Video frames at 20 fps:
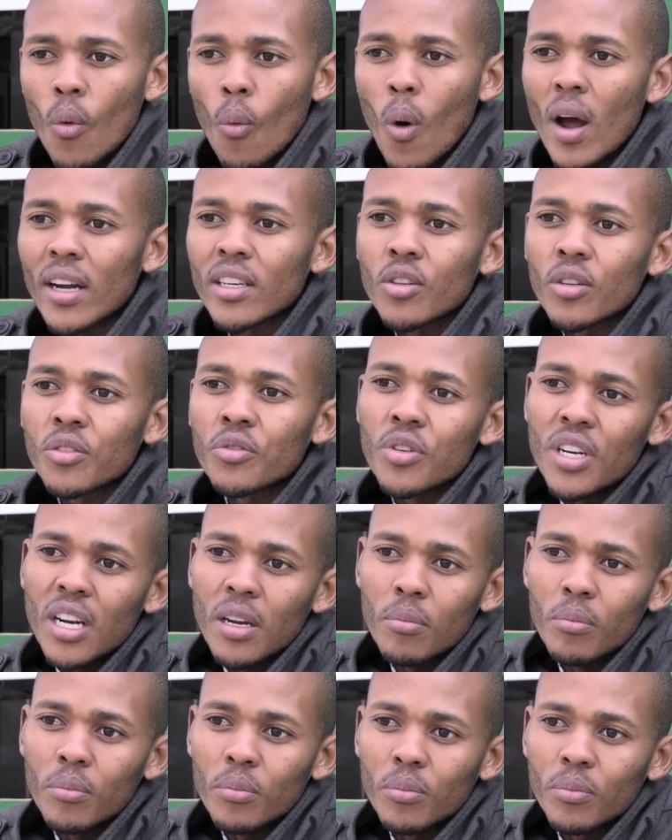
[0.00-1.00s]
what your
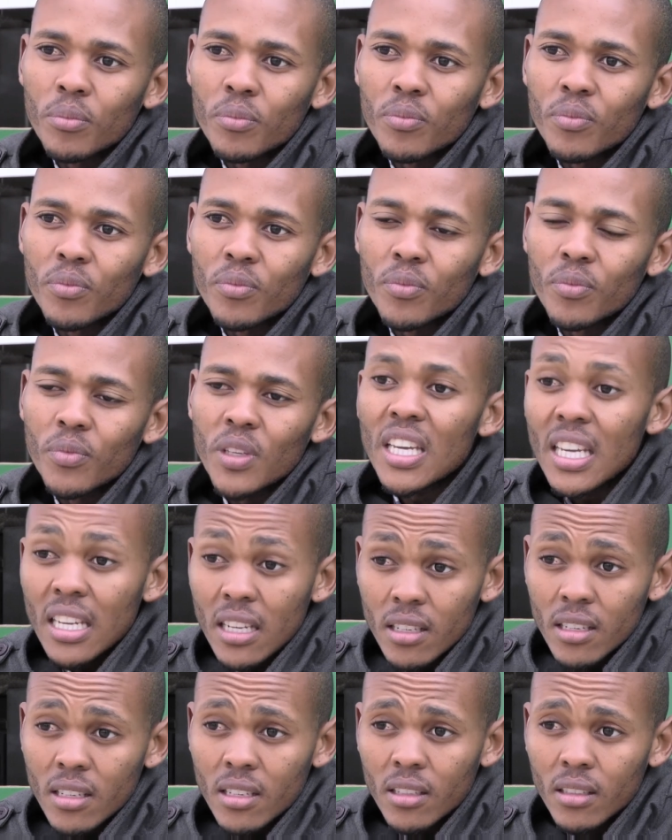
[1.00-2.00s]
dream
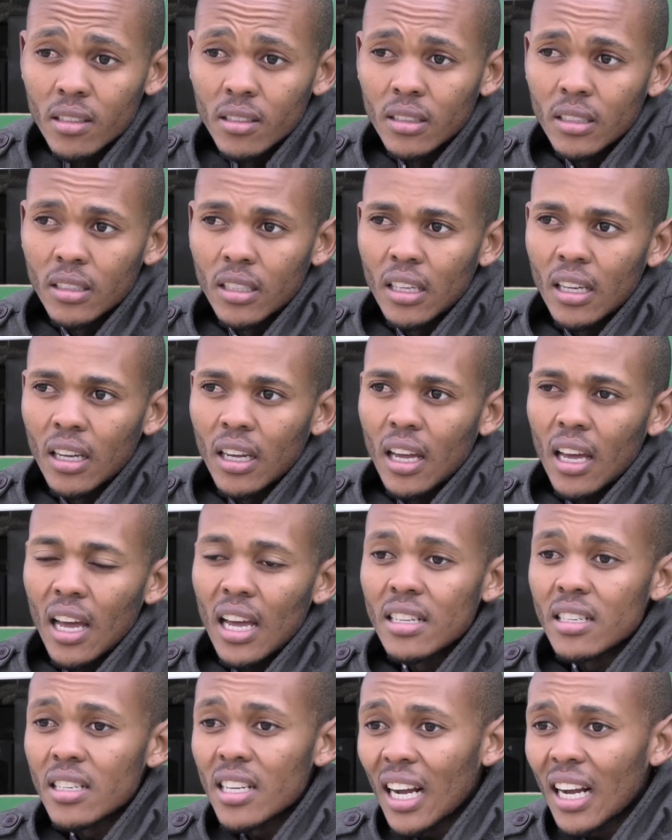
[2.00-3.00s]
is.
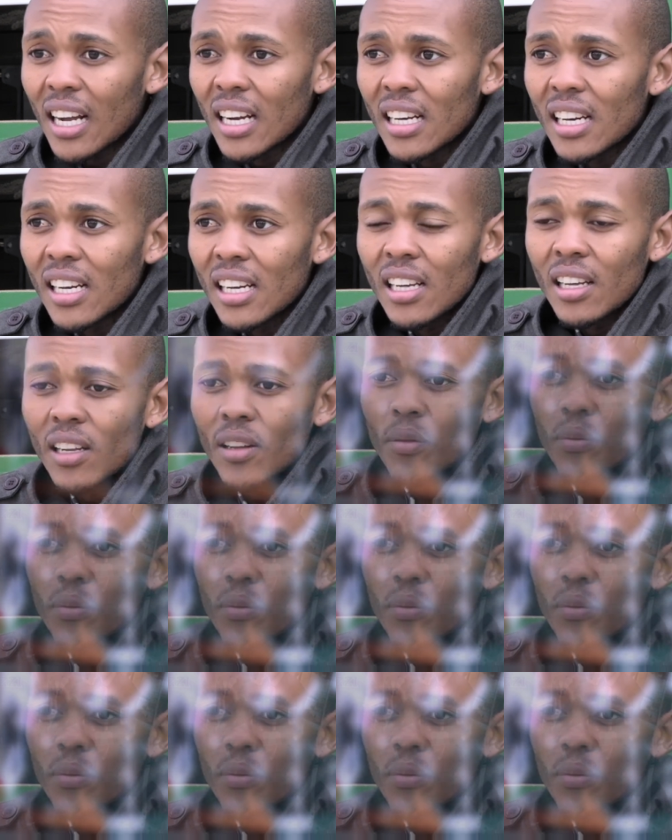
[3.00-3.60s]
And secondly,